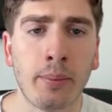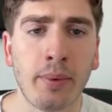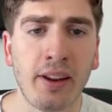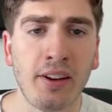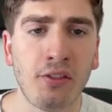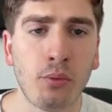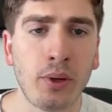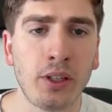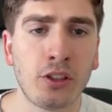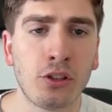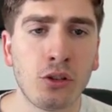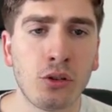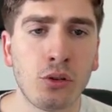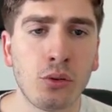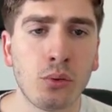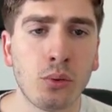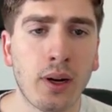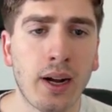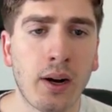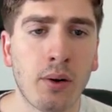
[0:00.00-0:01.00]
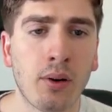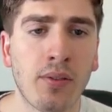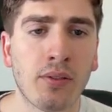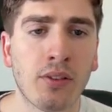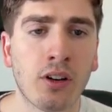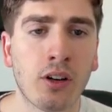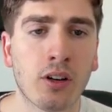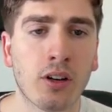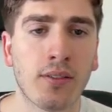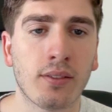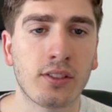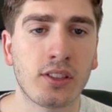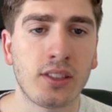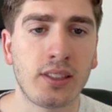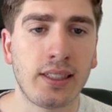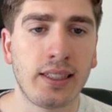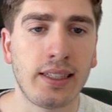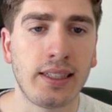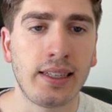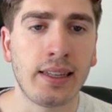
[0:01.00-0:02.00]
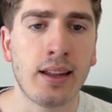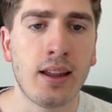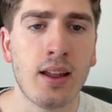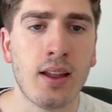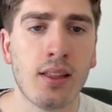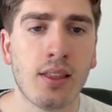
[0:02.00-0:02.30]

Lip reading: If we do, however, kind of see